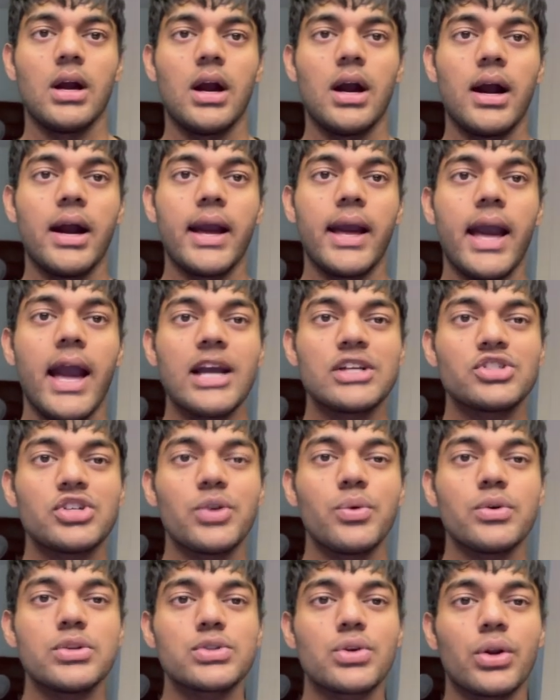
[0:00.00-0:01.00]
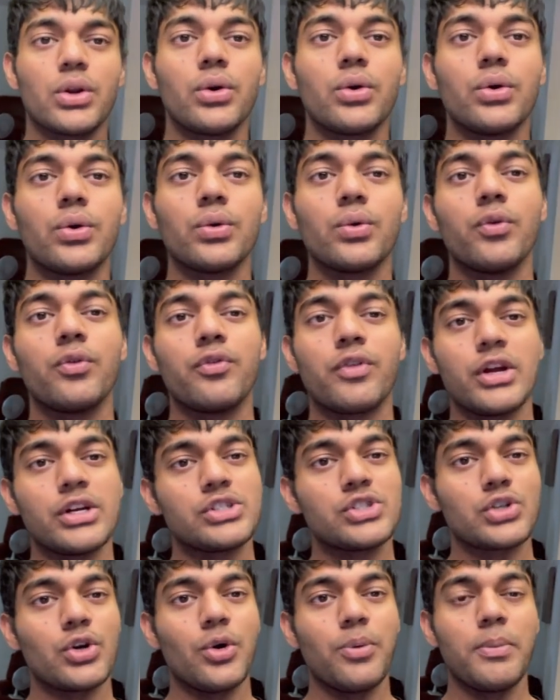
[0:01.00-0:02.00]
I actually was gonna go to
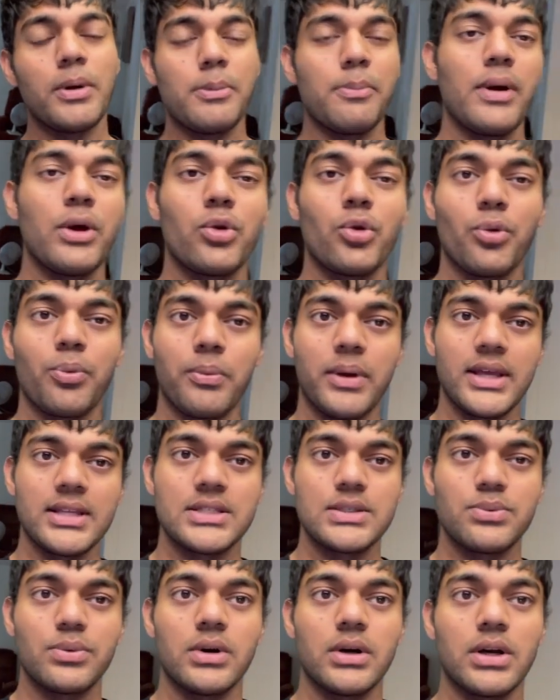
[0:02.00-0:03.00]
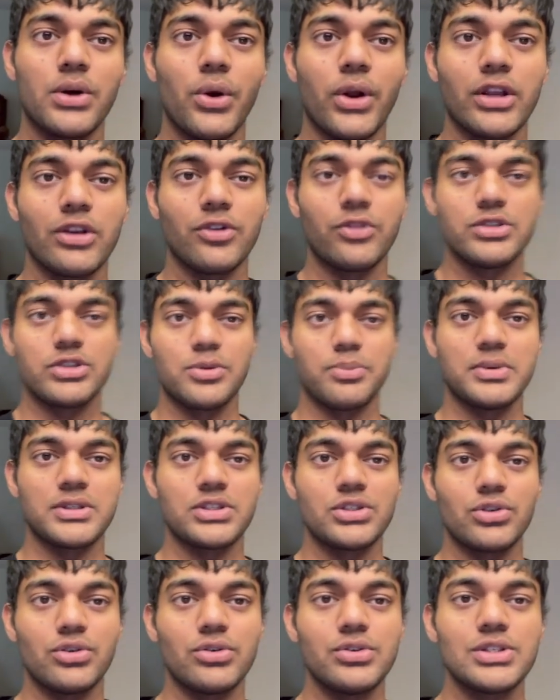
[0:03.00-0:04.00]
Freshco, but my roommates were going to
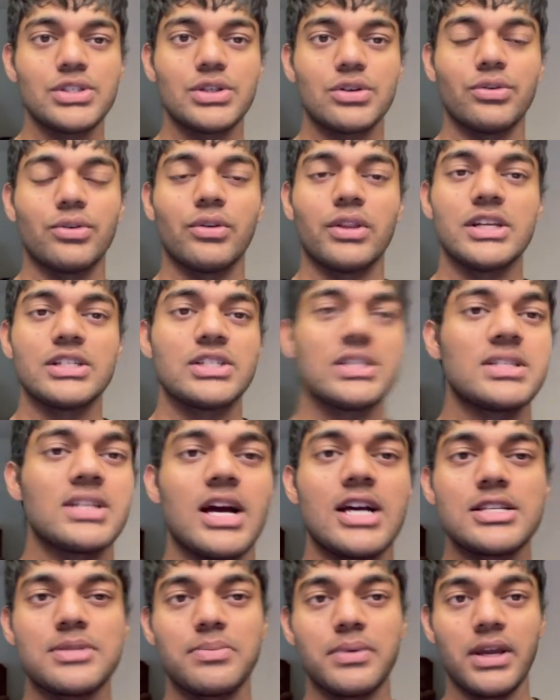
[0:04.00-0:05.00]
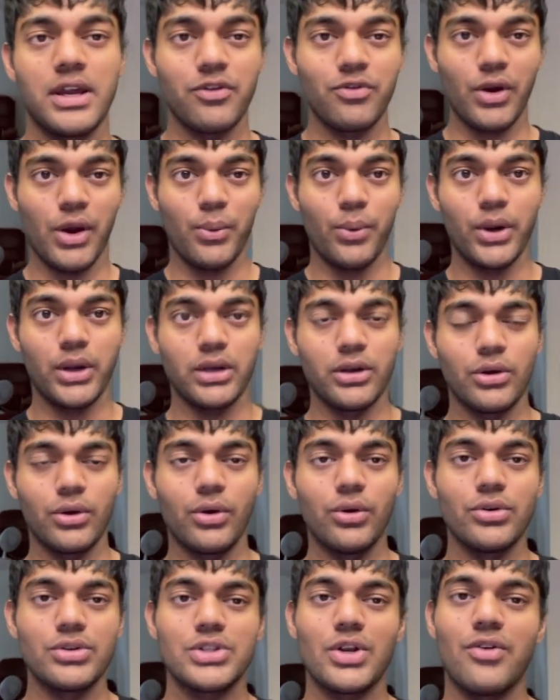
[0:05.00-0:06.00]
Superstore, so they just asked me if I wanted to
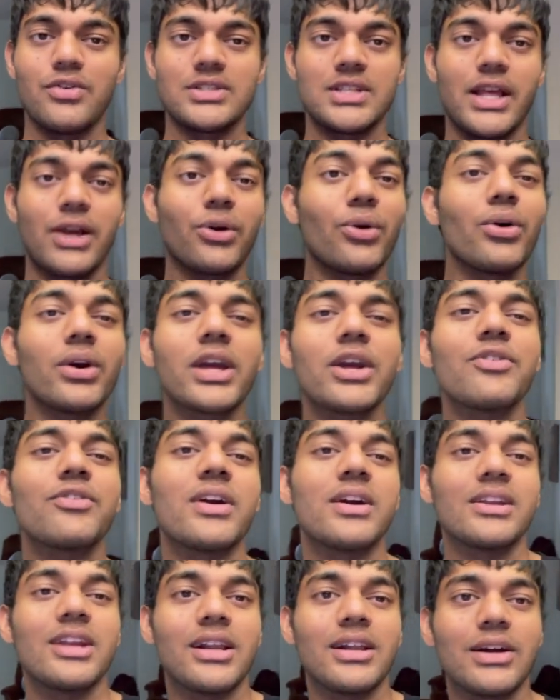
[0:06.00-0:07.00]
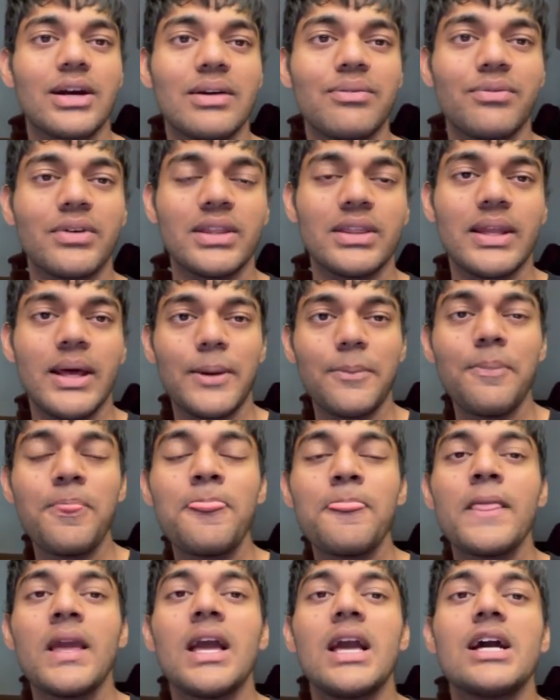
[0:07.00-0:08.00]
go. So I was like, okay, fine, I'll come with them.
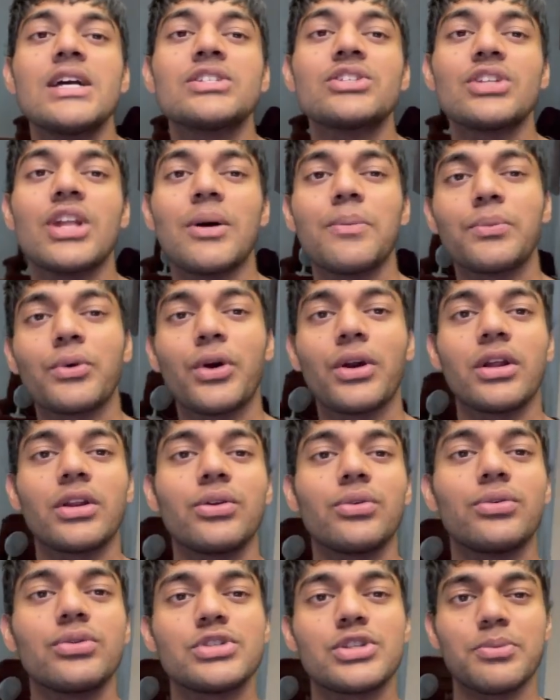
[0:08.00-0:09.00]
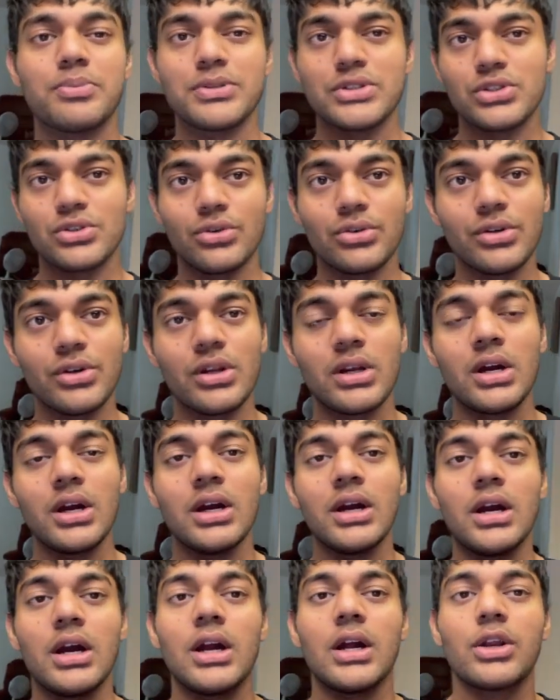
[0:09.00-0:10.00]
So now I'm going to Superstore
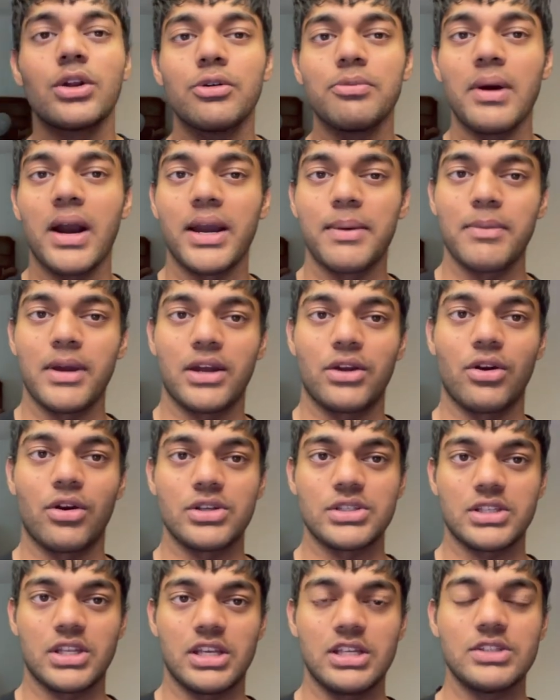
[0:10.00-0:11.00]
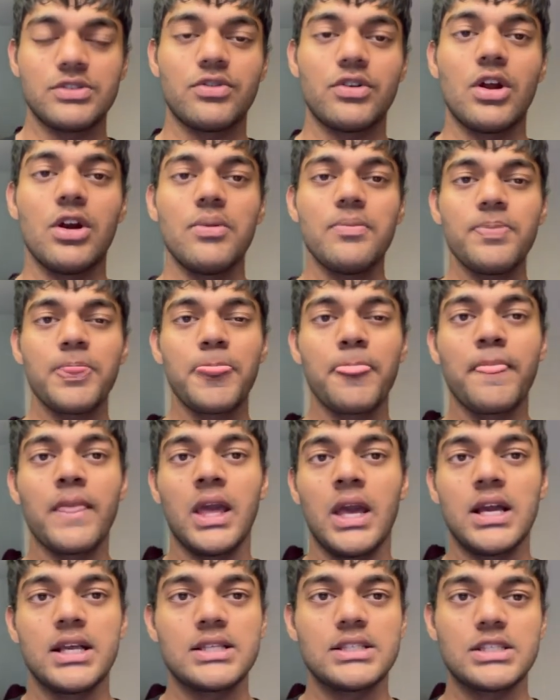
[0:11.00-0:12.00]
to buy my groceries from.
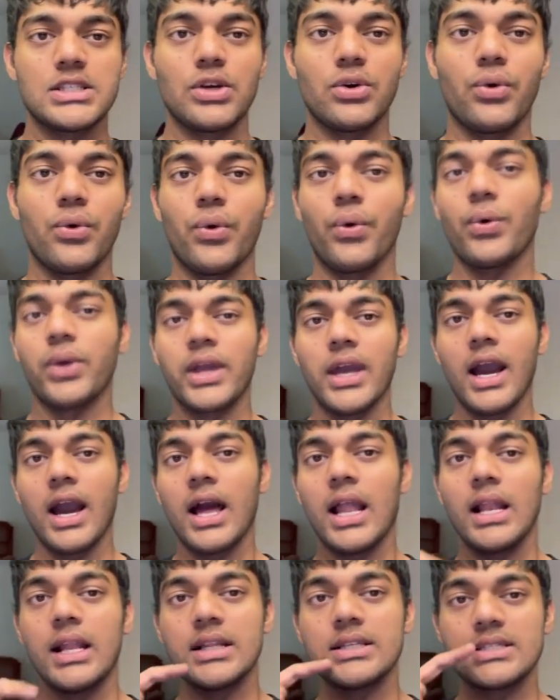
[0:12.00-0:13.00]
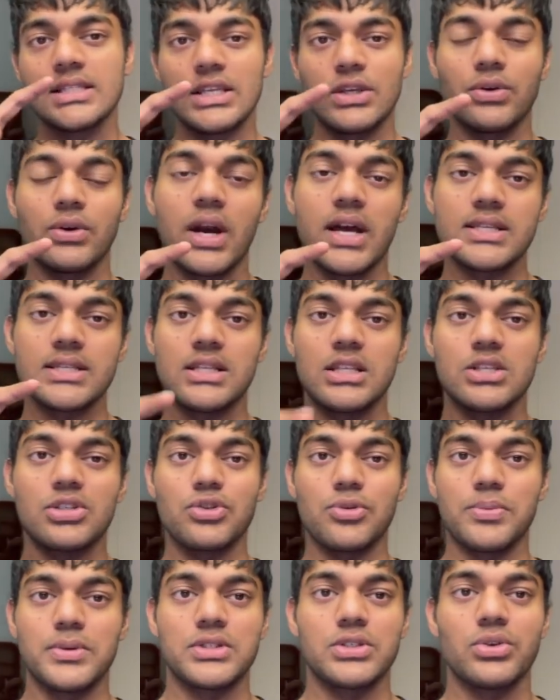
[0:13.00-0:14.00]
So yeah, I'll see you guys in the
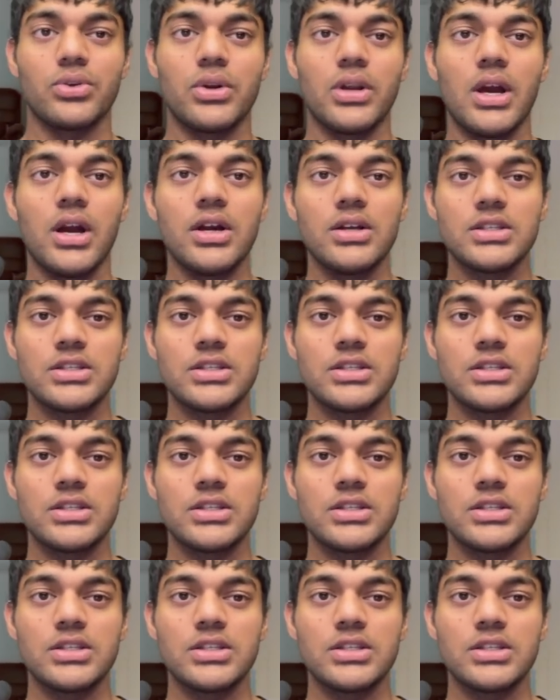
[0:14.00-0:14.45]
Superstore now.